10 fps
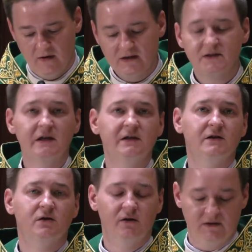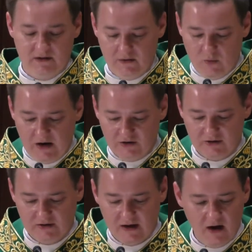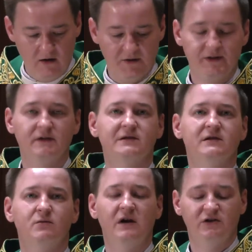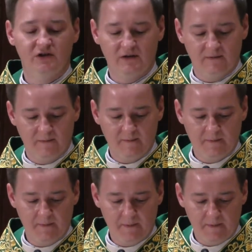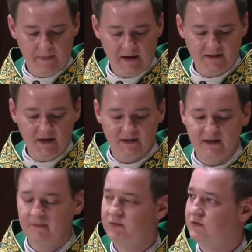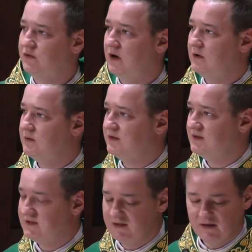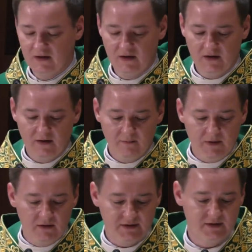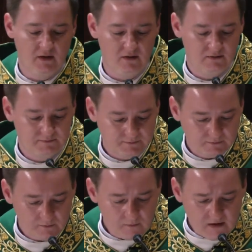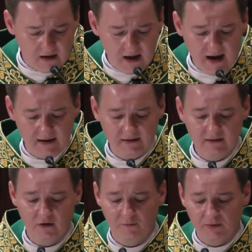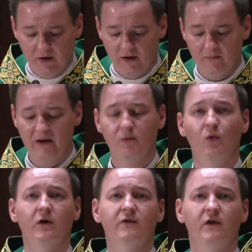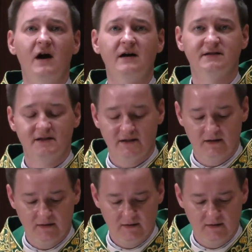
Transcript: Let's take the current situation, the health situation, as an example of how this Plimsoll line of prayer may work for us.